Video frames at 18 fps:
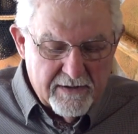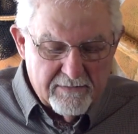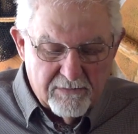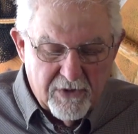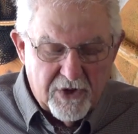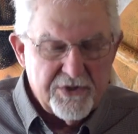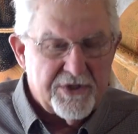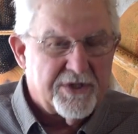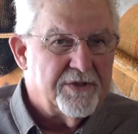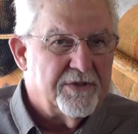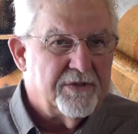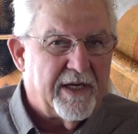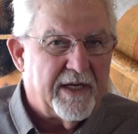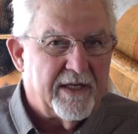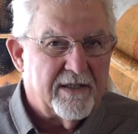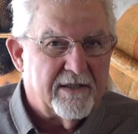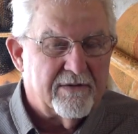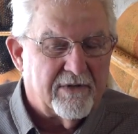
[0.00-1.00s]
Most
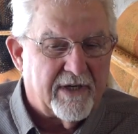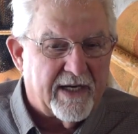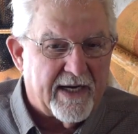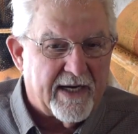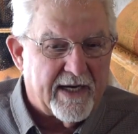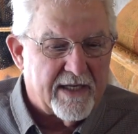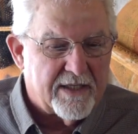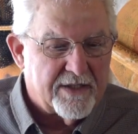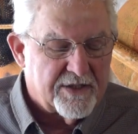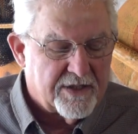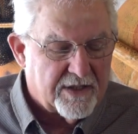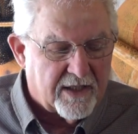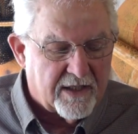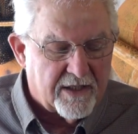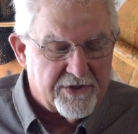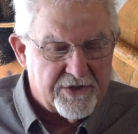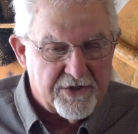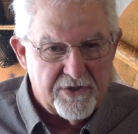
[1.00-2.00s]
two-handed rods
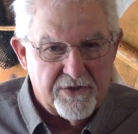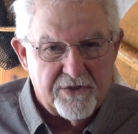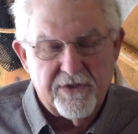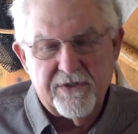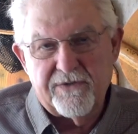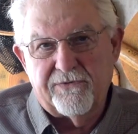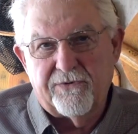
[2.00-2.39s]
are used